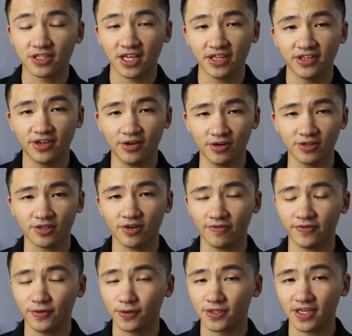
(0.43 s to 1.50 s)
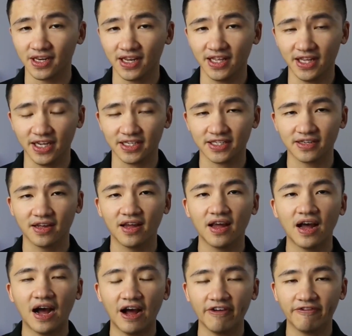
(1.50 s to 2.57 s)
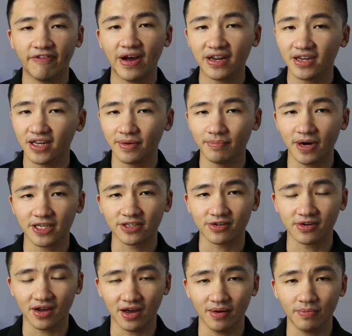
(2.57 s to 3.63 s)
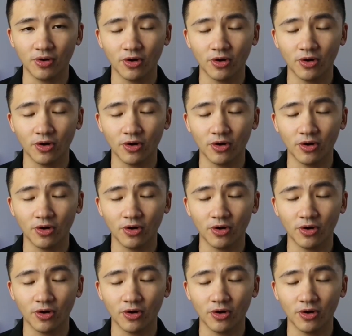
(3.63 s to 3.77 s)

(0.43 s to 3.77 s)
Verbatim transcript: 10 years of using Linux, I finally mustered up